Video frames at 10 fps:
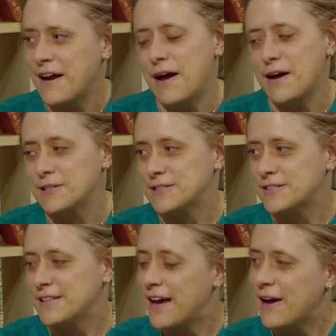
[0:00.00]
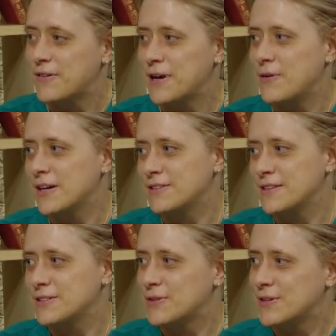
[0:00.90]
when I walked through
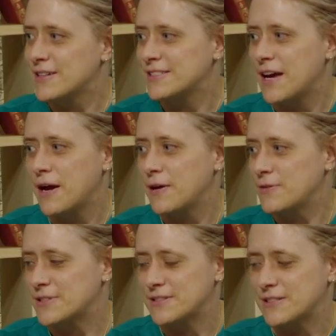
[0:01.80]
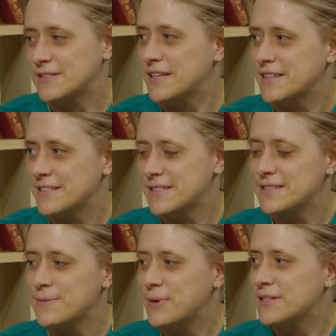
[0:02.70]
the doors, I was just like, this
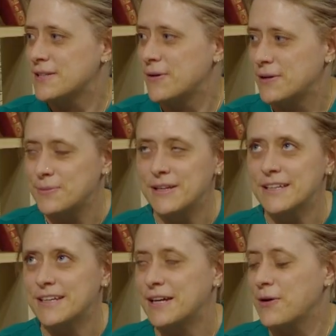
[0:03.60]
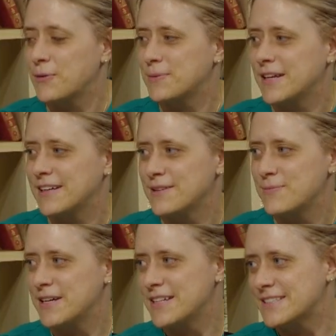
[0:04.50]
is the place I want to be, and I hope they give
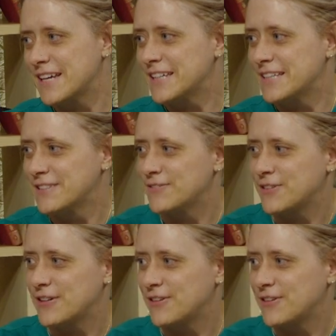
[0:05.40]
me a second interview.